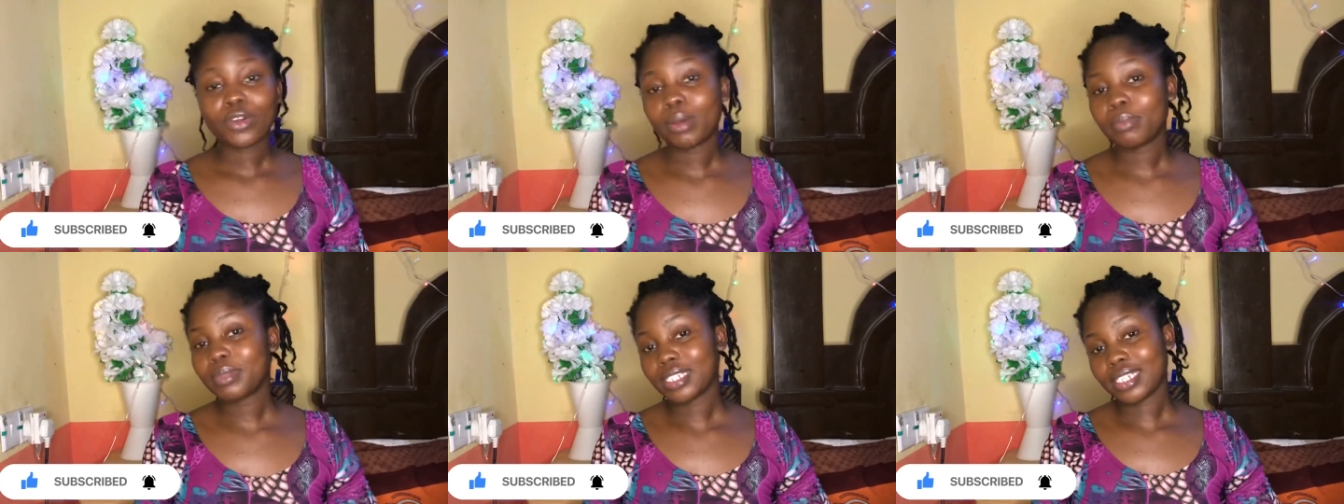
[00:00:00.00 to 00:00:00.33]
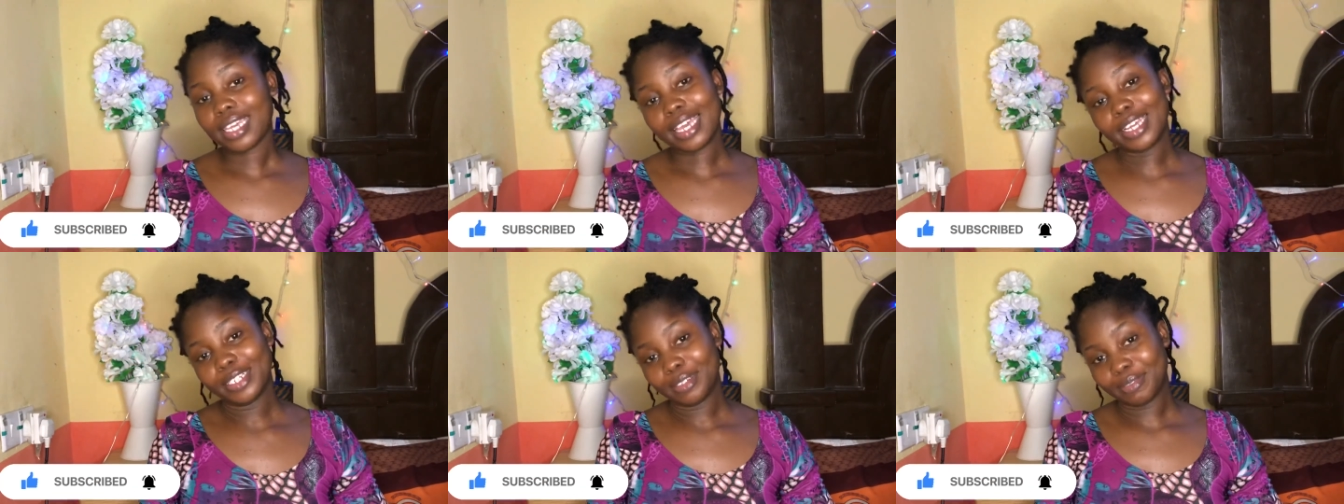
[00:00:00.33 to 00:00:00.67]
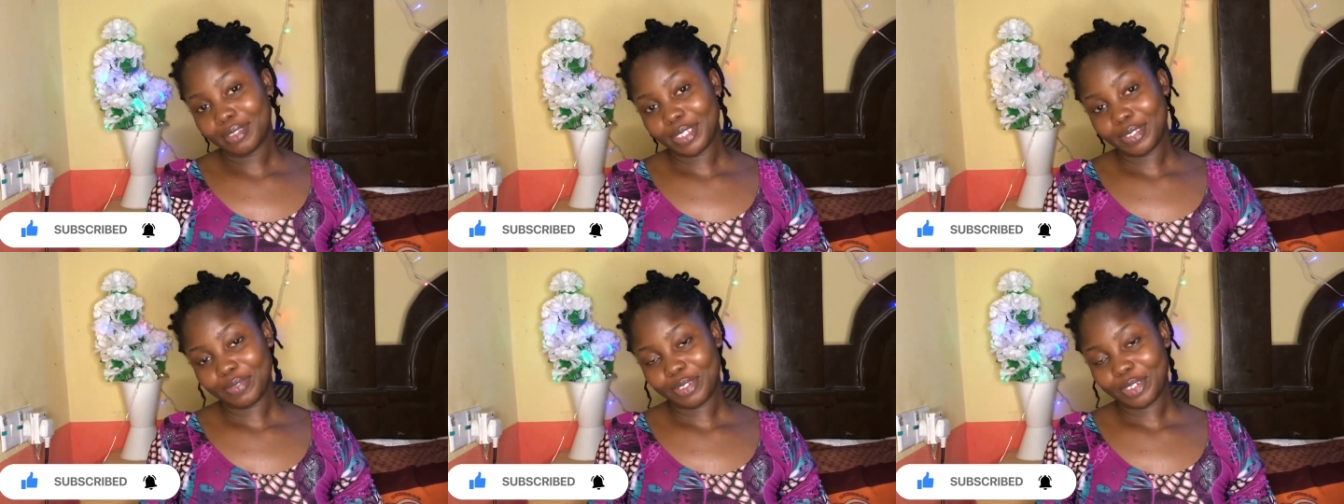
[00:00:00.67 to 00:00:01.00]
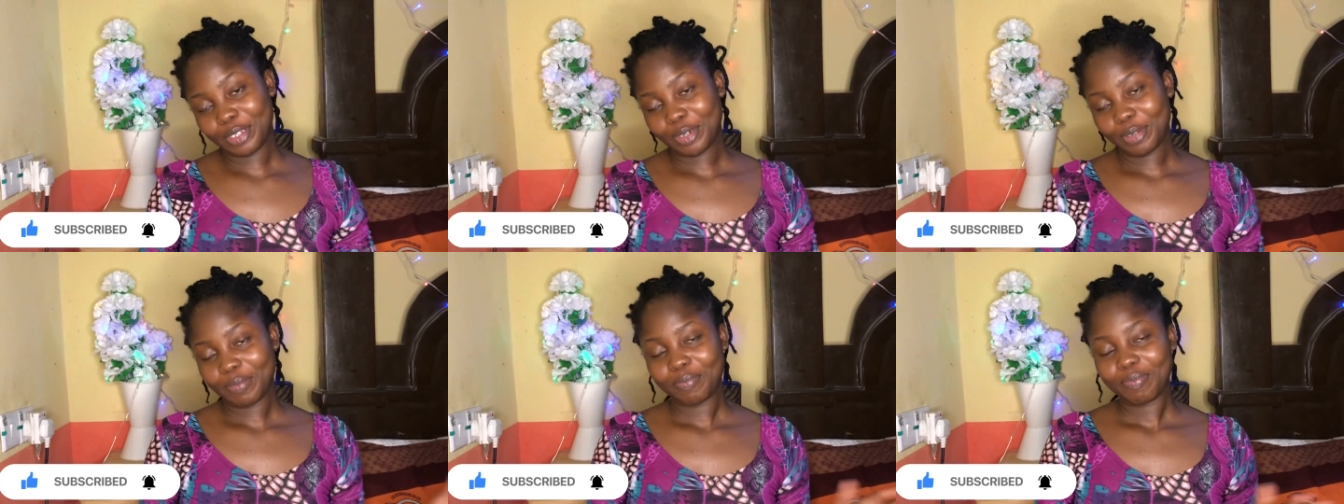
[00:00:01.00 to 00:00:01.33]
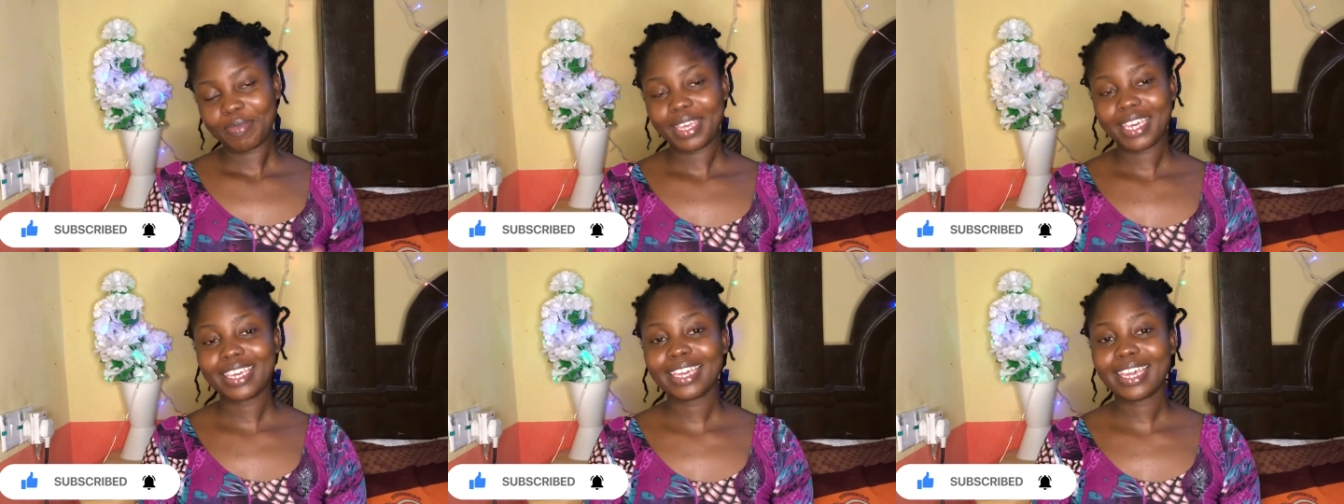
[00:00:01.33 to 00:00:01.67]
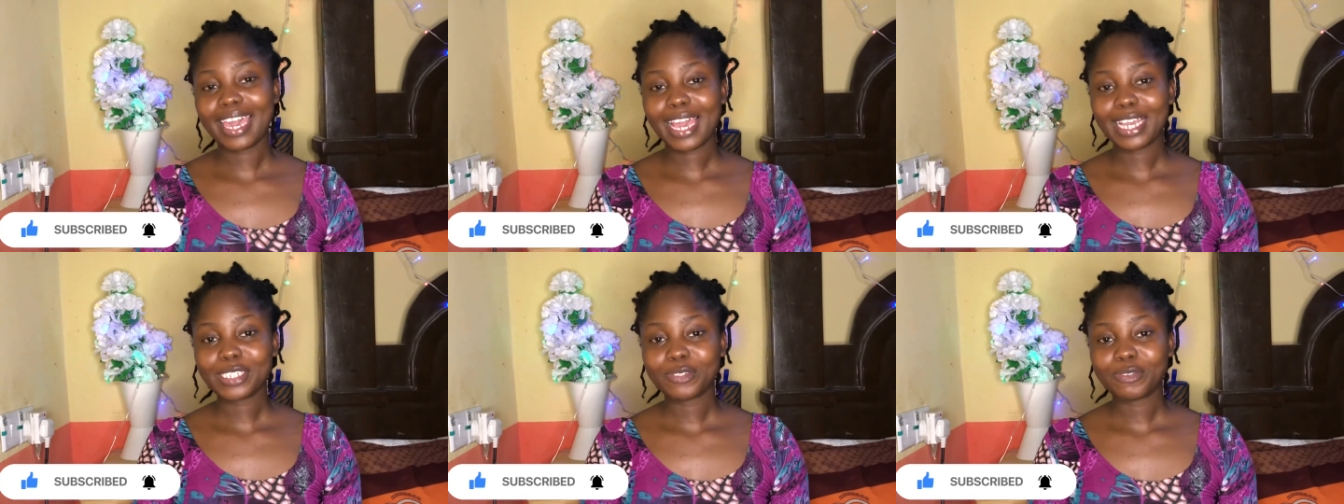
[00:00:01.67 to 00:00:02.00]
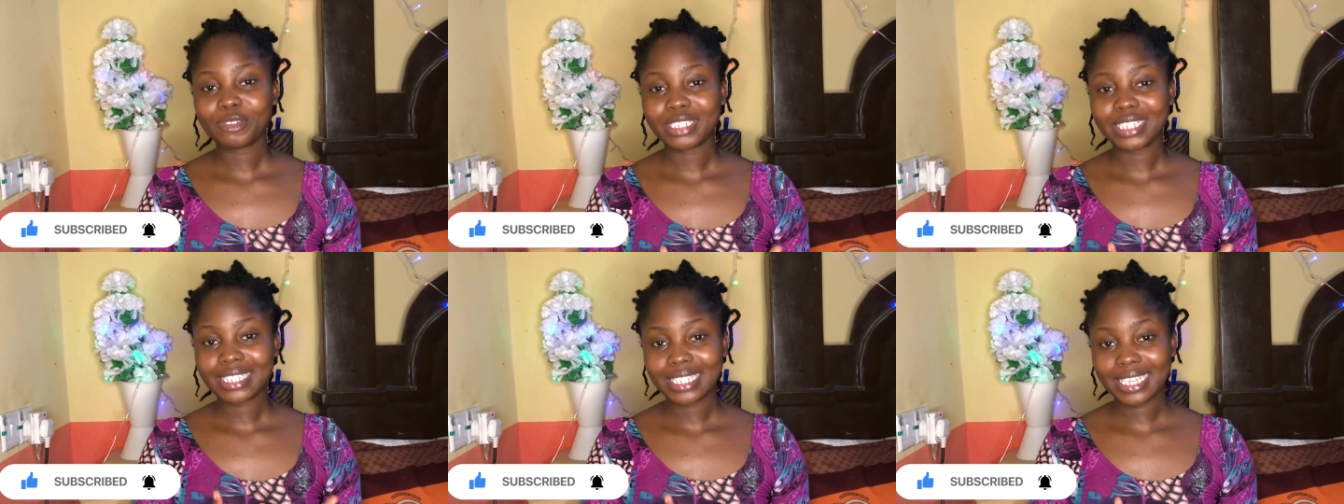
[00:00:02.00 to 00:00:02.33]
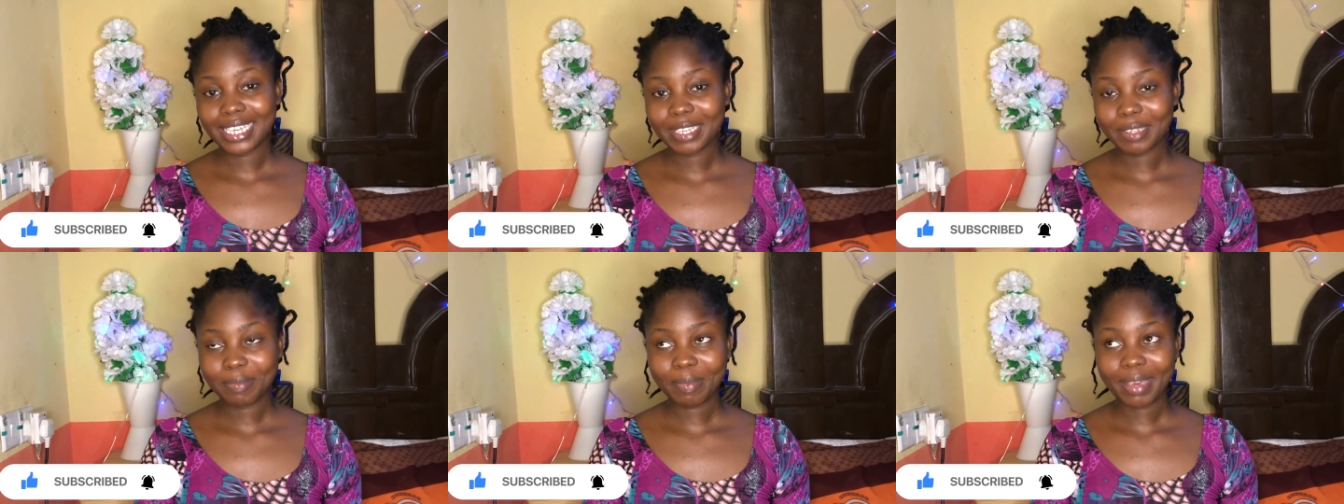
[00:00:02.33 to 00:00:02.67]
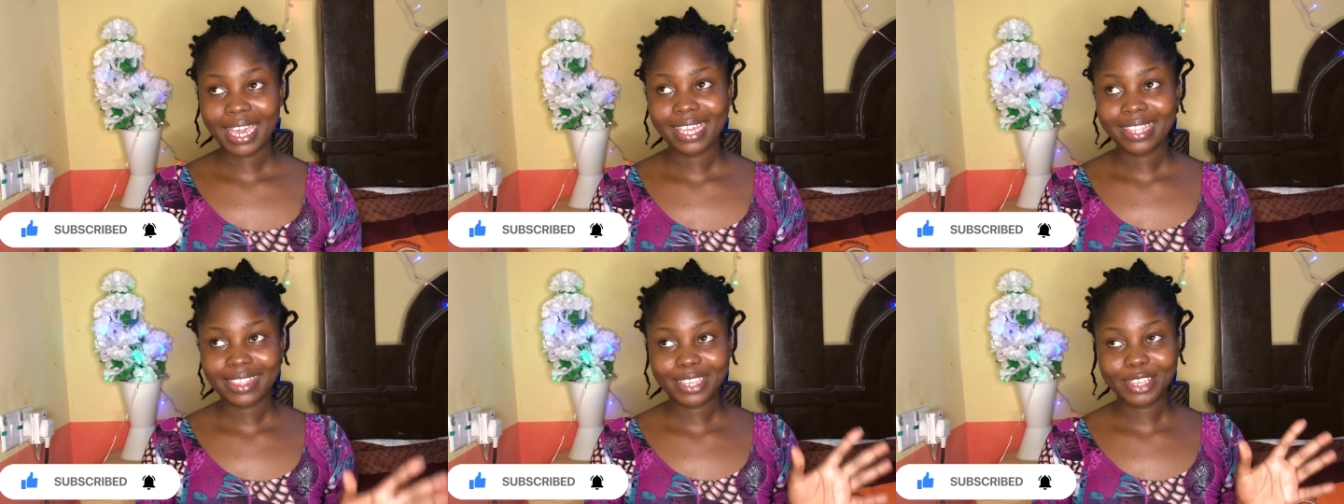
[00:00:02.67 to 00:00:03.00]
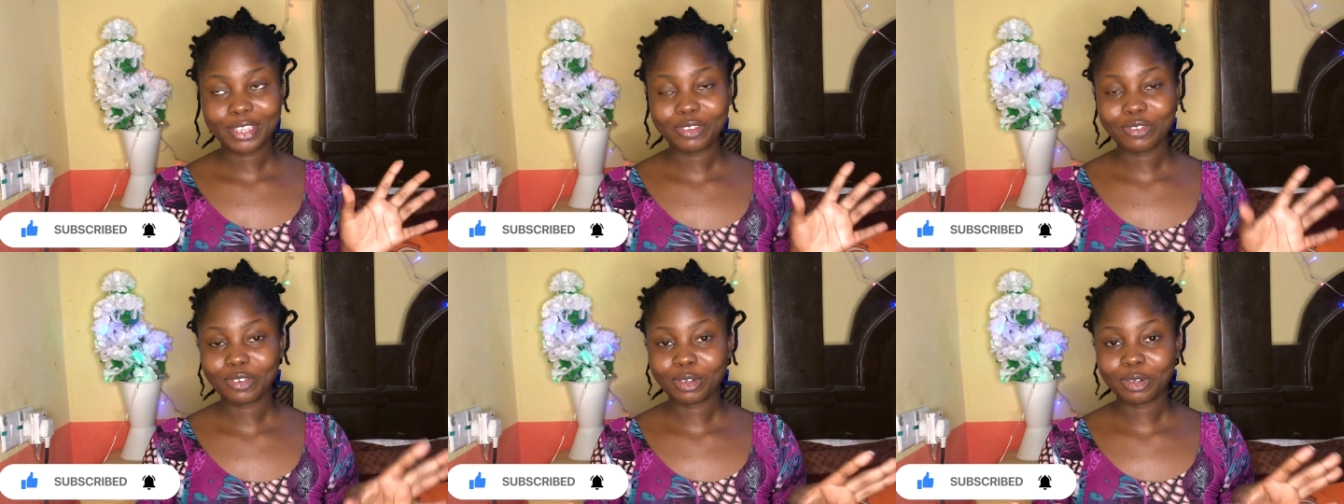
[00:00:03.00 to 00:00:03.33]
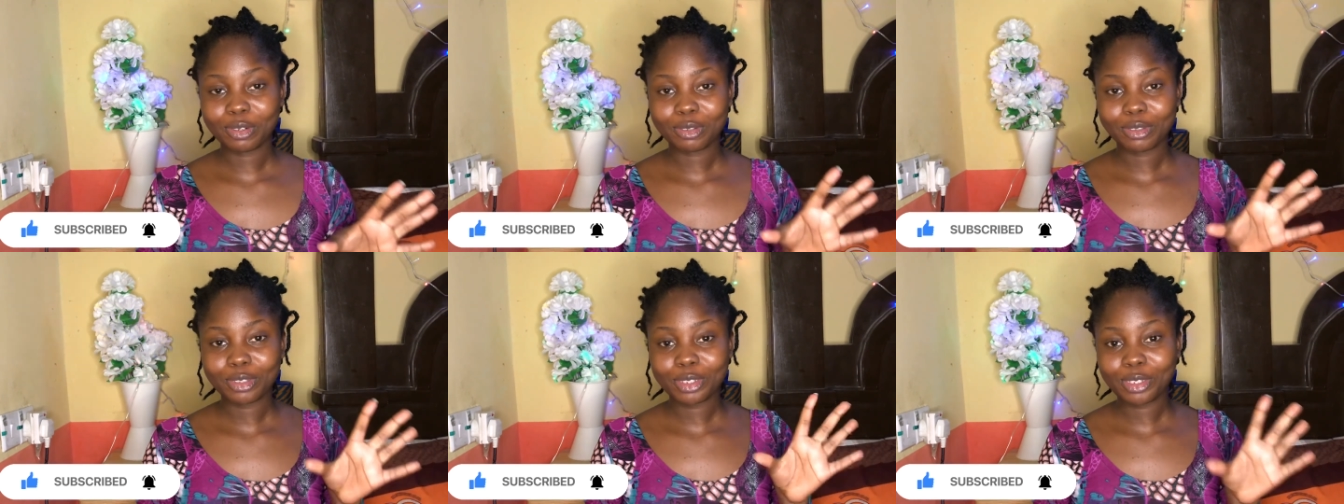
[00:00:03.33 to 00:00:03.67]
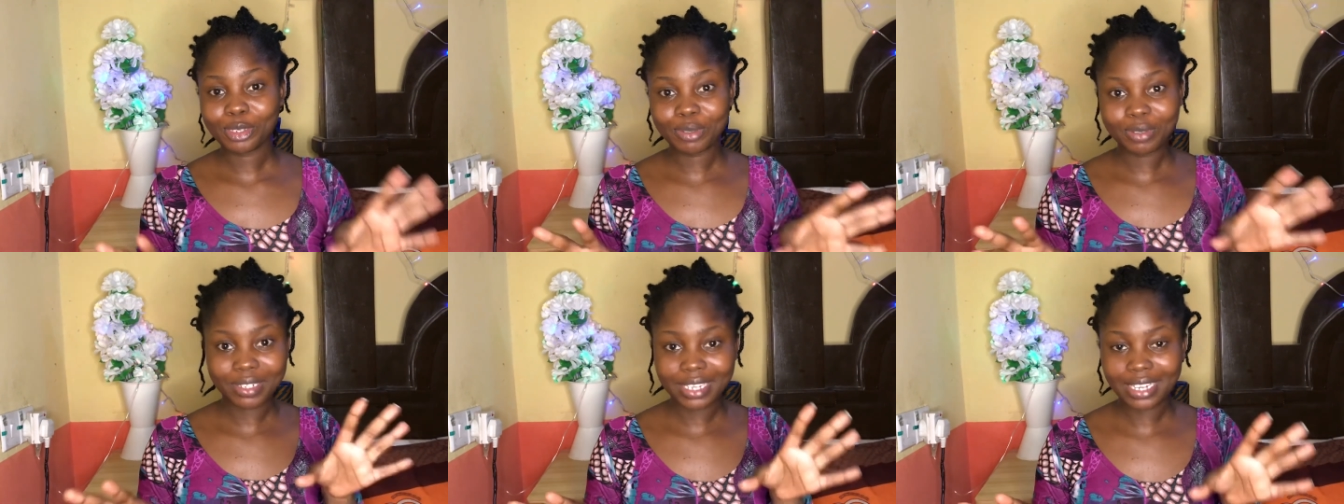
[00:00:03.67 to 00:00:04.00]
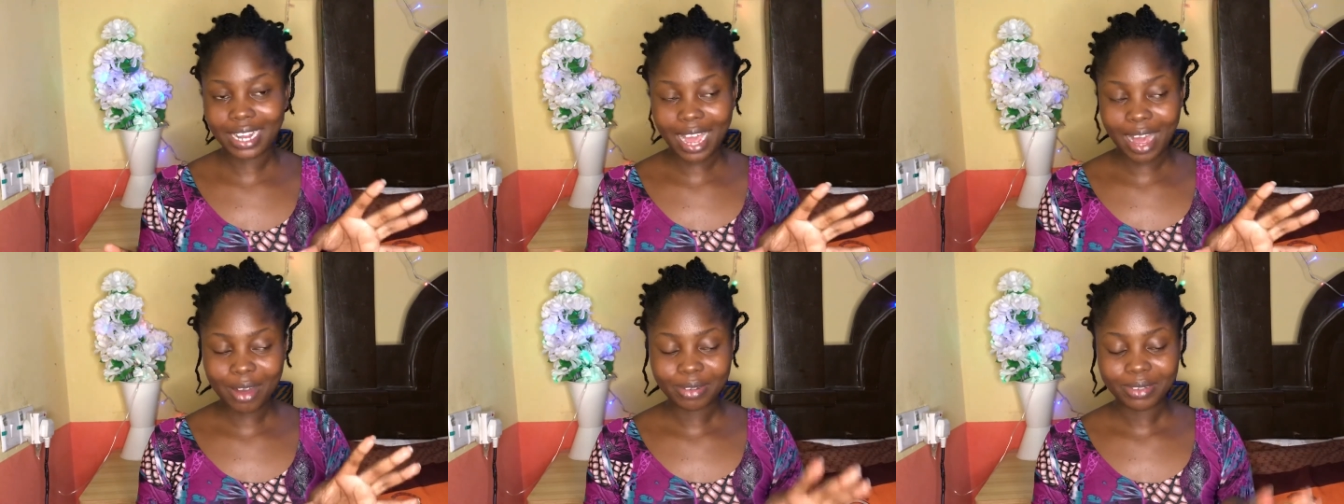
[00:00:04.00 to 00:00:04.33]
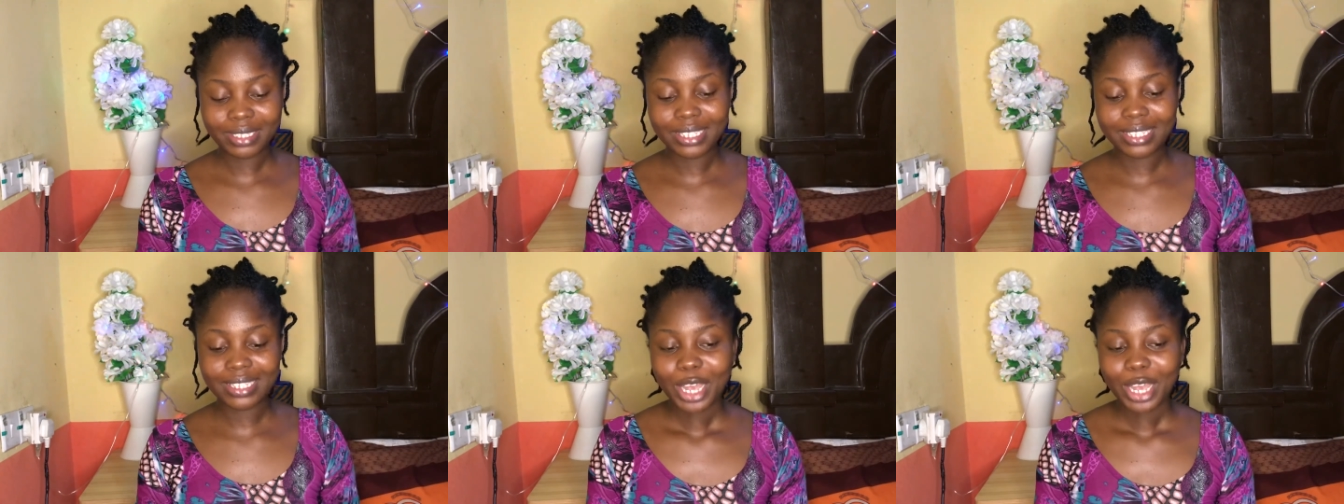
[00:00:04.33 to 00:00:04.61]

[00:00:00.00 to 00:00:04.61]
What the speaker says: to the end of this video. Thank you guys for sticking by. Thank you for not tuning out.